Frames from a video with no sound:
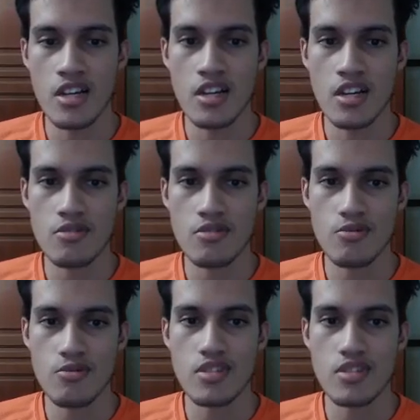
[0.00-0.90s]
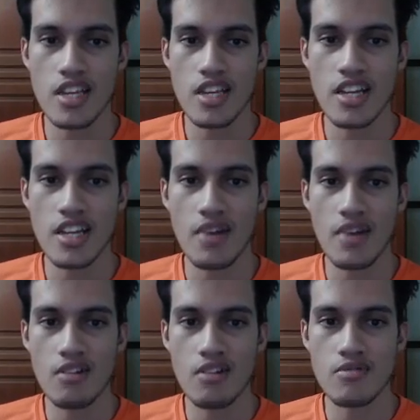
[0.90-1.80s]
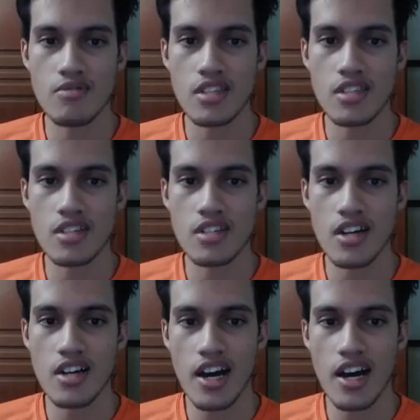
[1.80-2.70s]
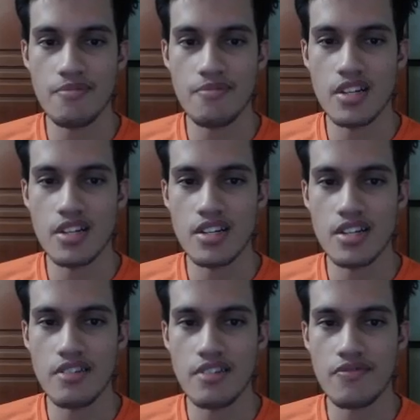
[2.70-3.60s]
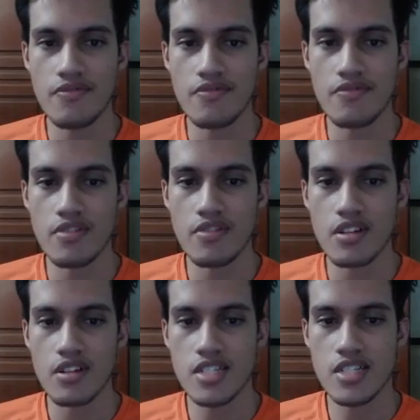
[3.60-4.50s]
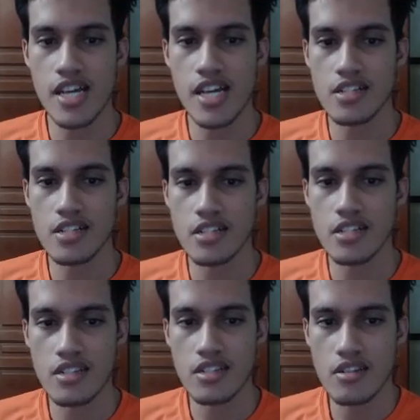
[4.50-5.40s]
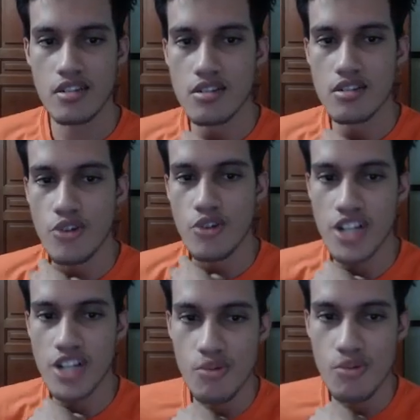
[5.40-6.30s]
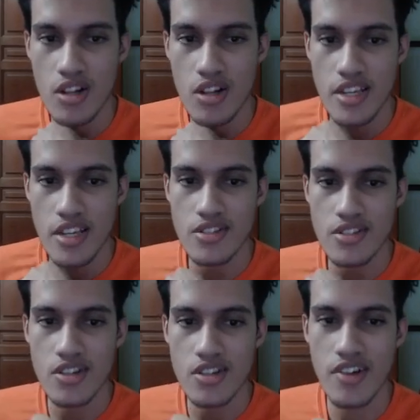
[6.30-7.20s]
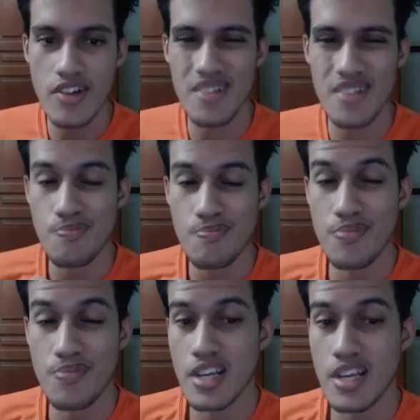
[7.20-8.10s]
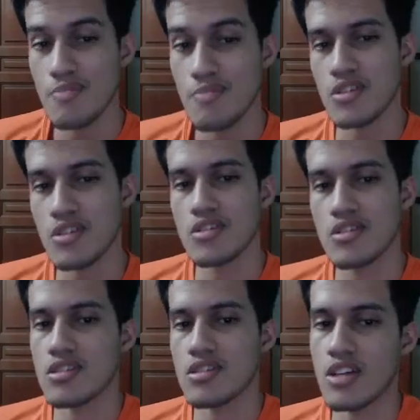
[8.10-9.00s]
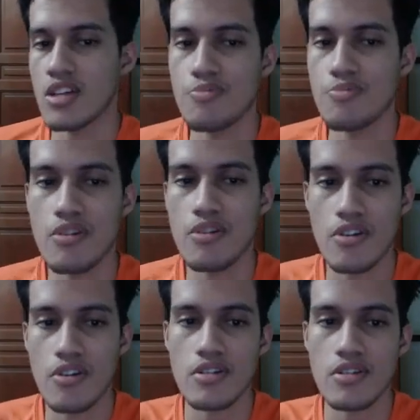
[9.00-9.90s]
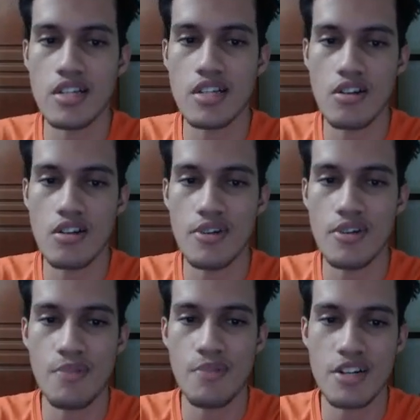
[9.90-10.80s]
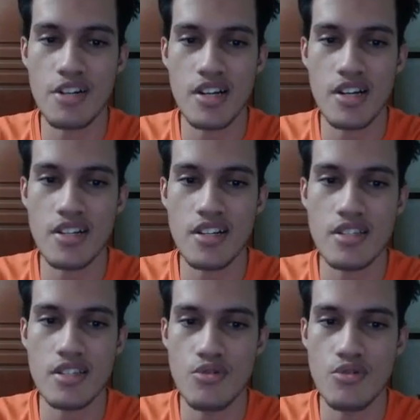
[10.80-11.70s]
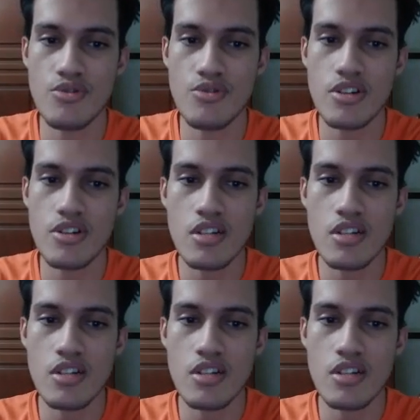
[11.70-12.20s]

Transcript: to take them out. Here I believe that throwing Shadow Ball is not the right play, because Shadow Ball of course does a lot more damage, but it is neutral